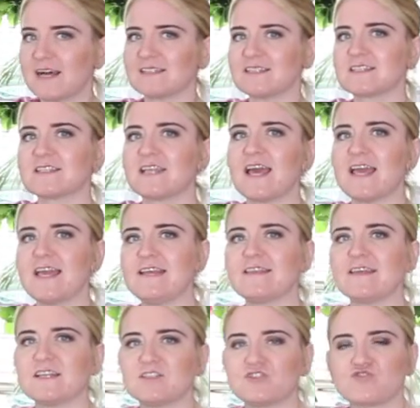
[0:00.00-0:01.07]
I'd say
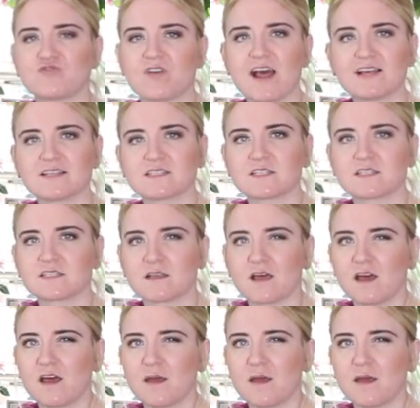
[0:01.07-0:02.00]
this dress